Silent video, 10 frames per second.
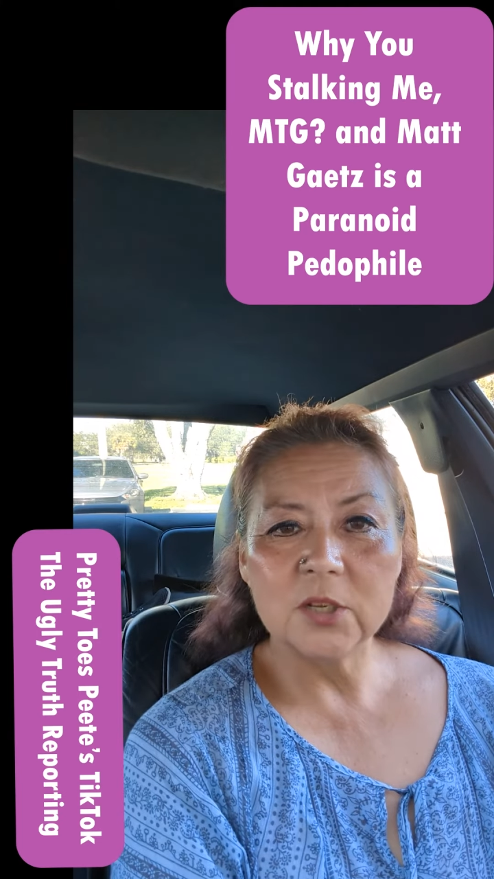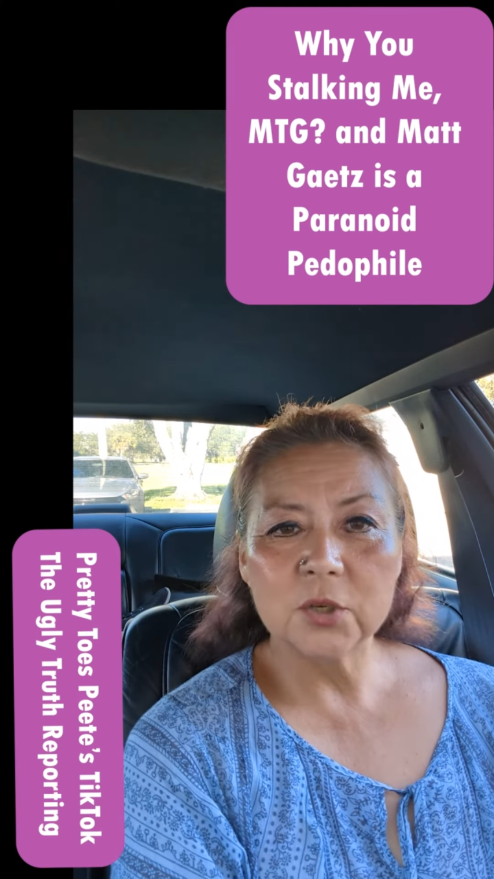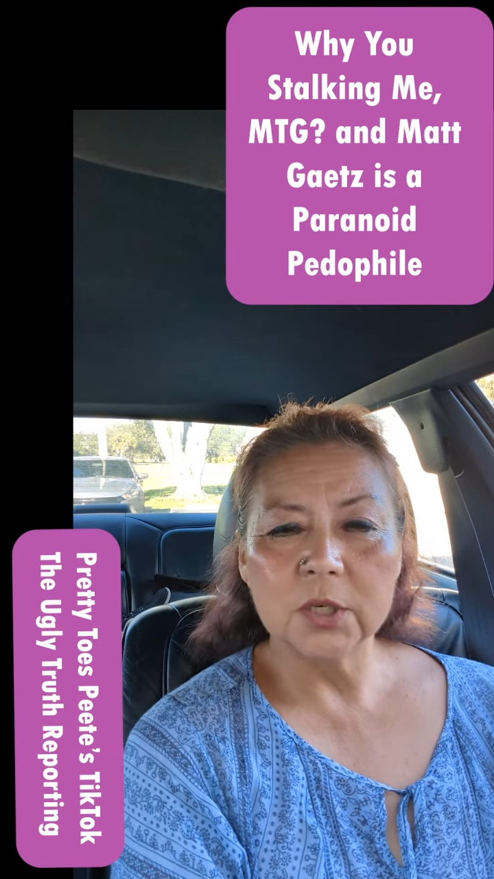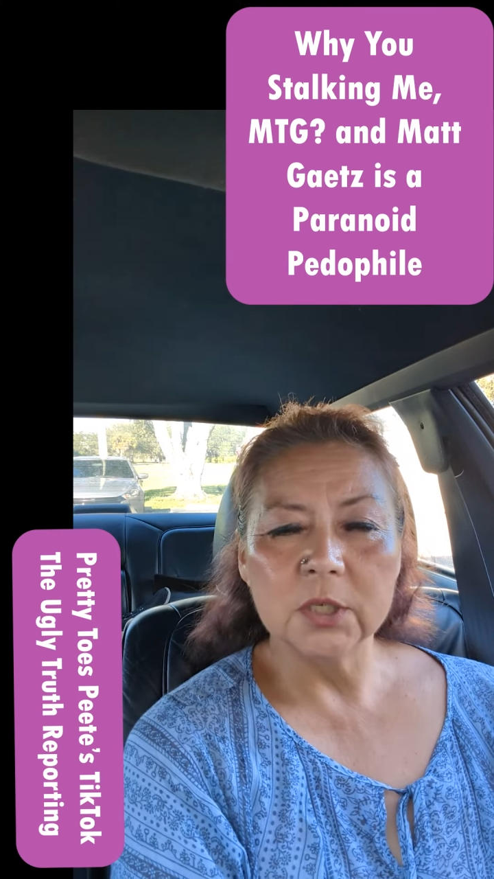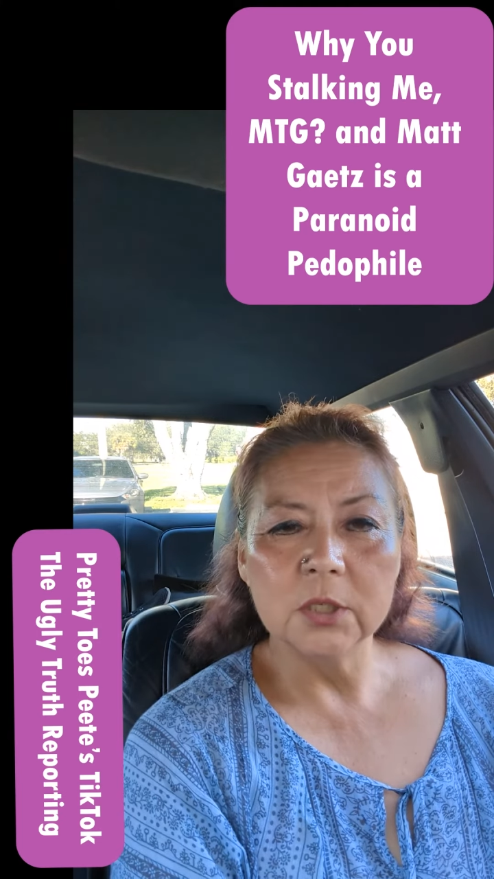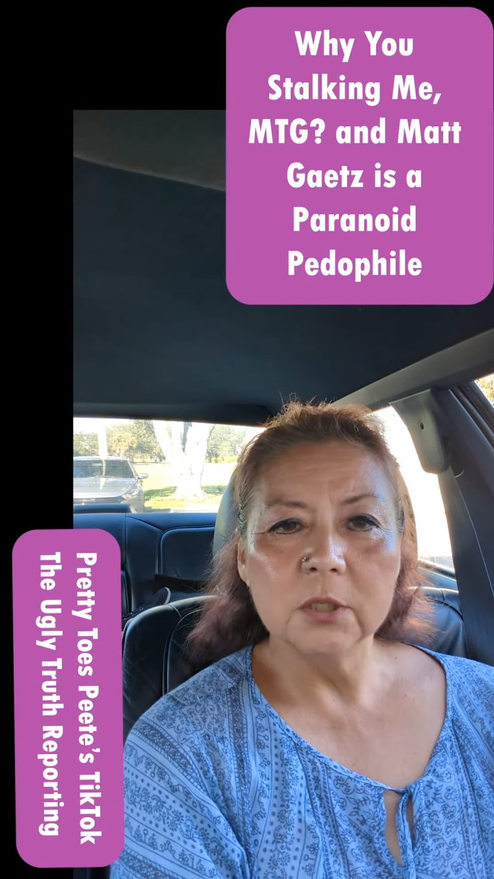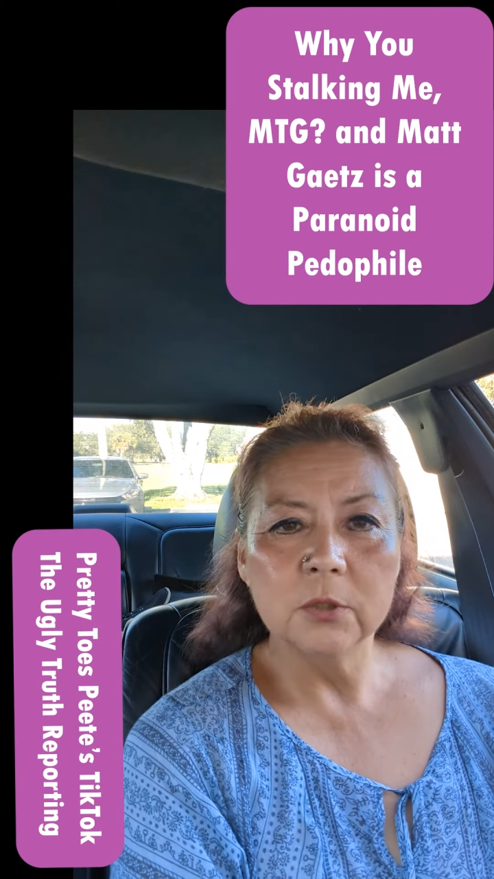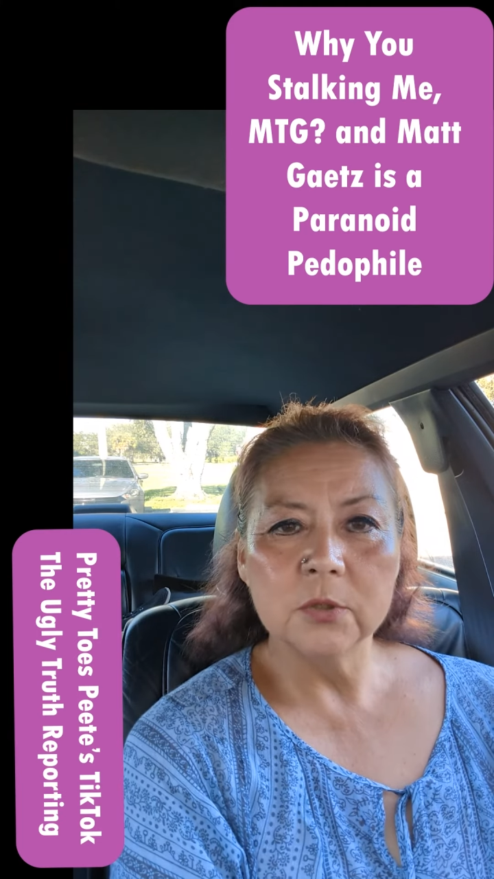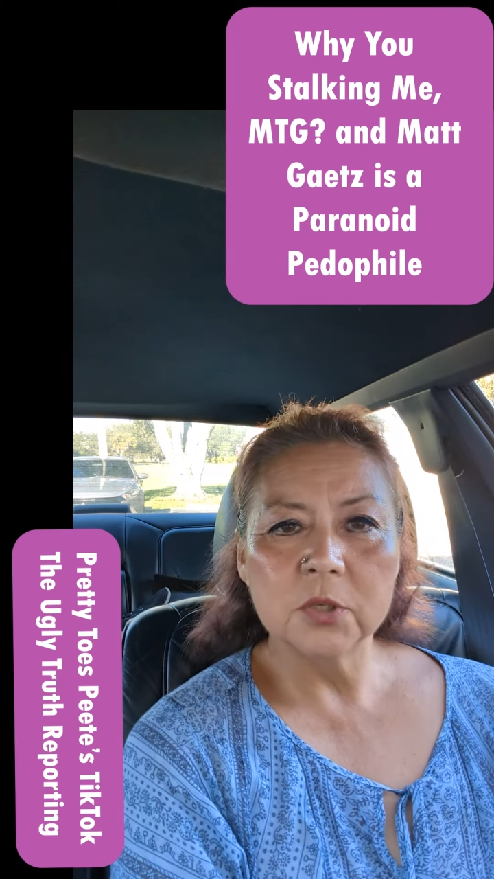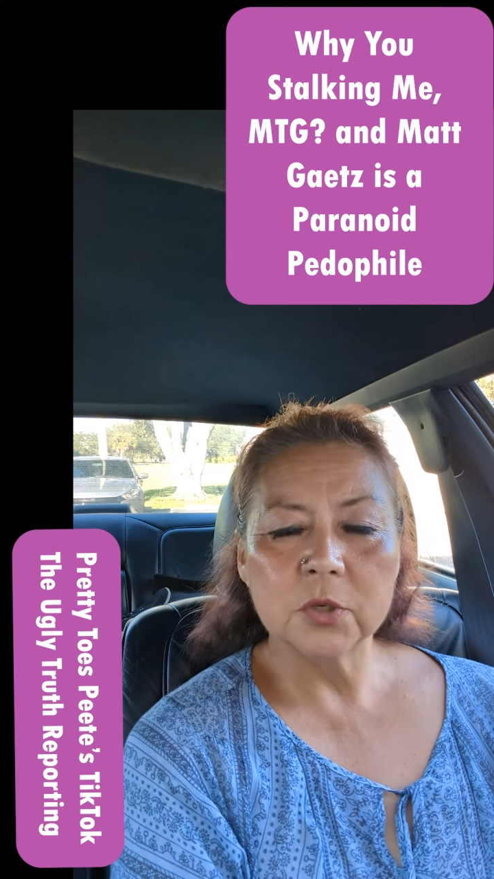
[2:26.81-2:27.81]
troll
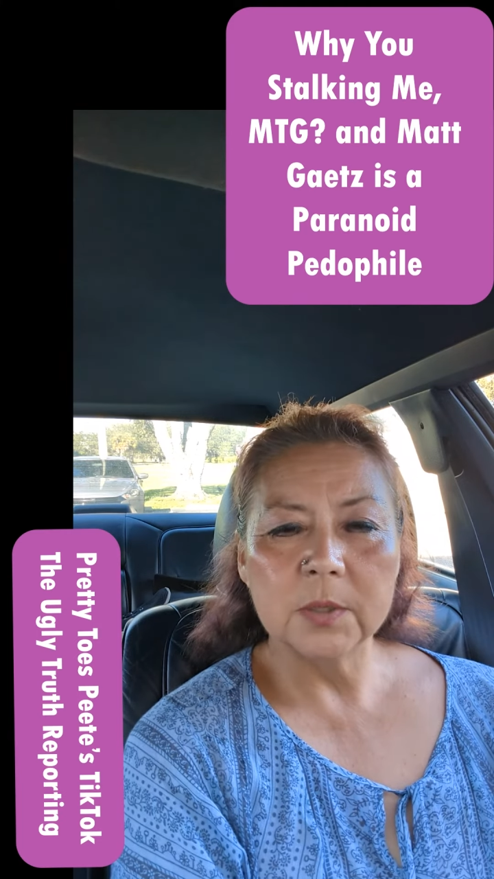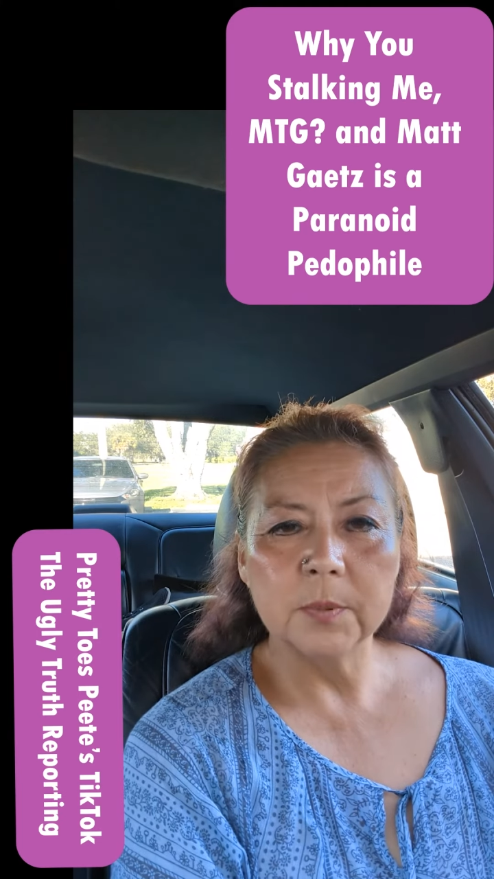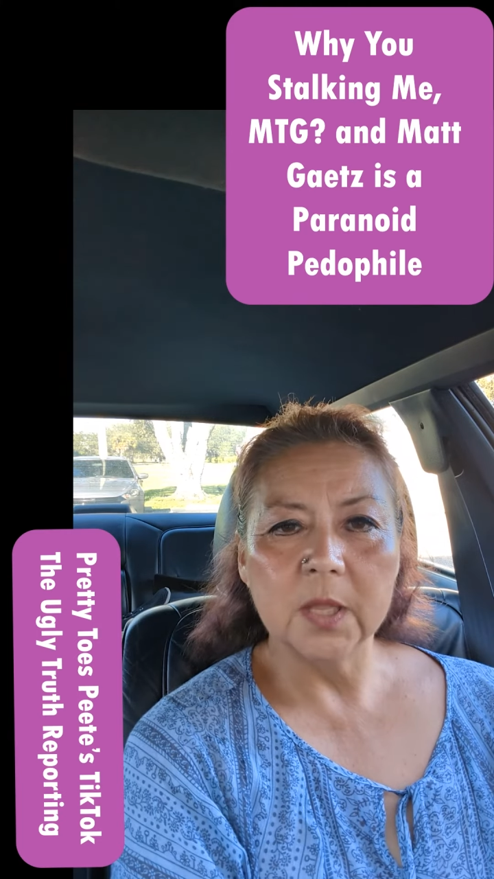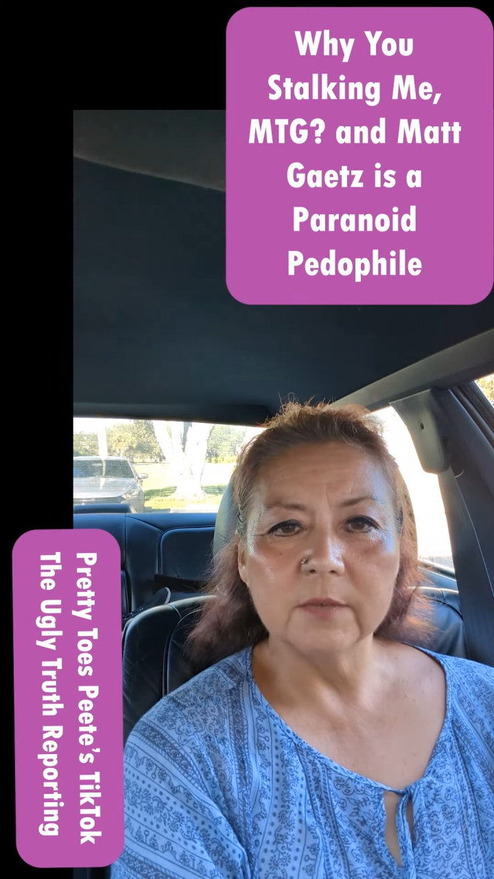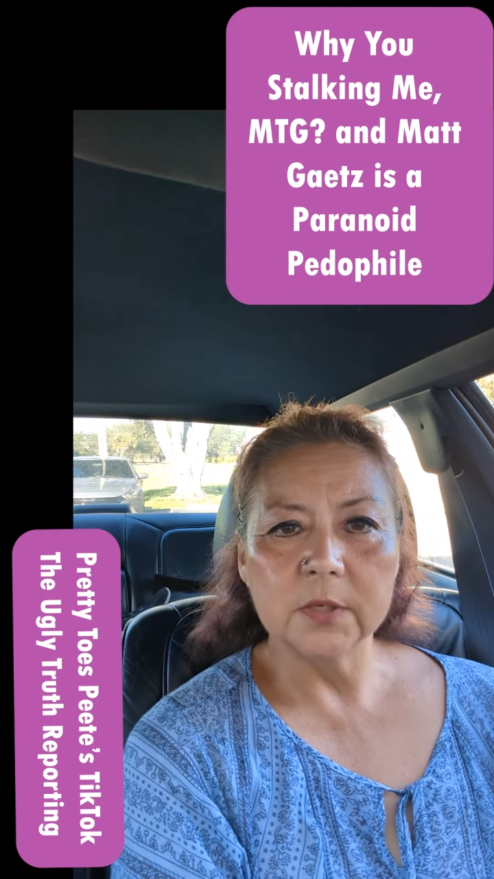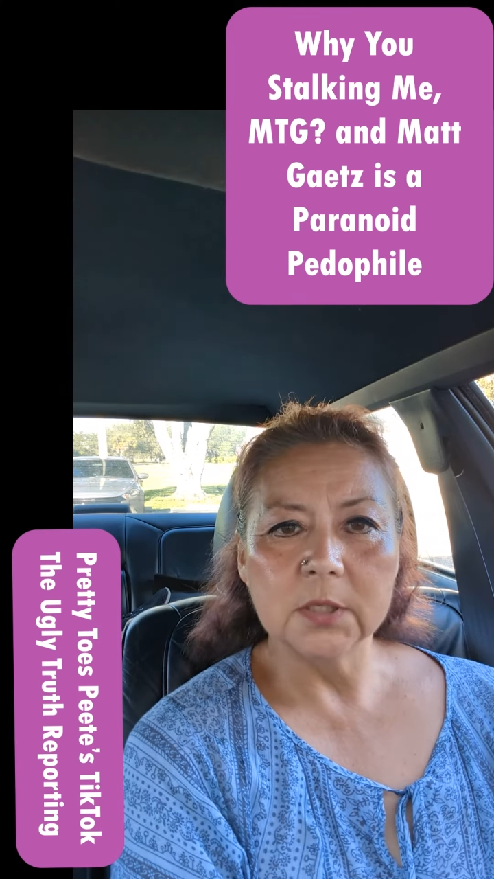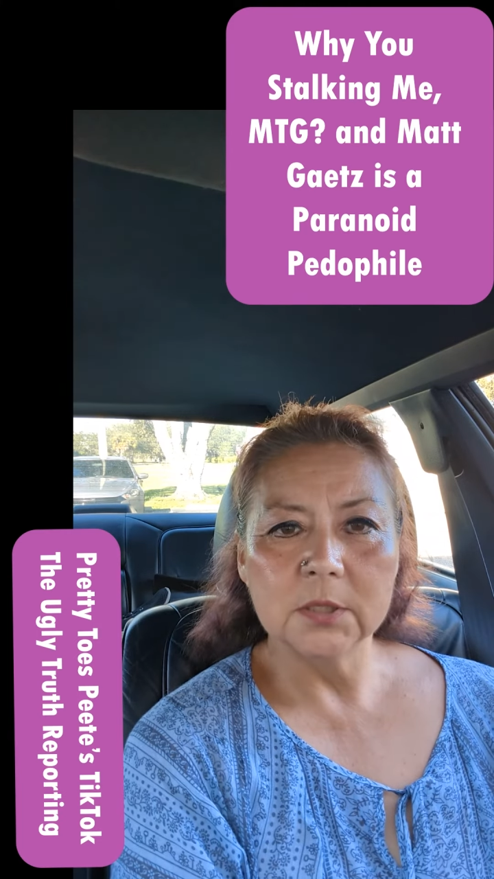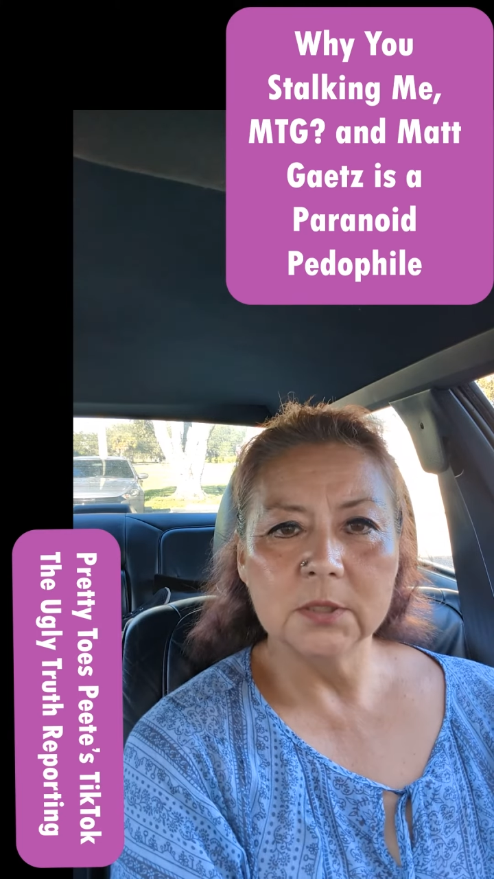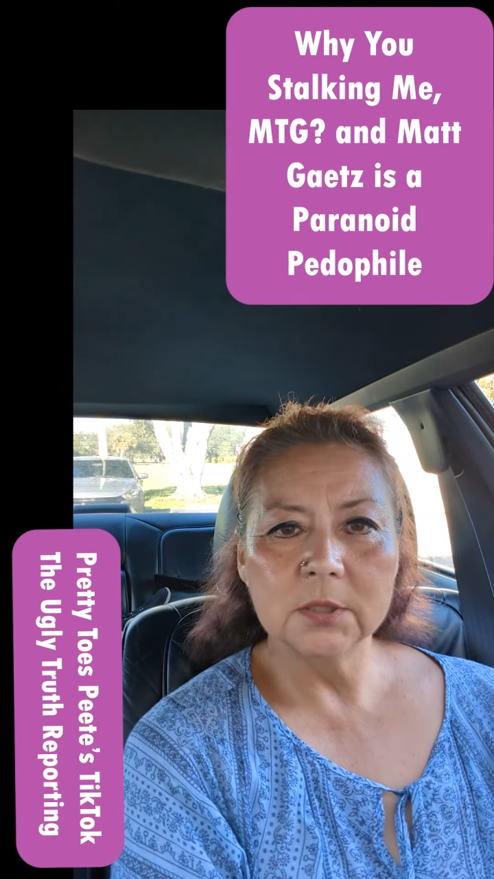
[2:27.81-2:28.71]
who's a Trump lover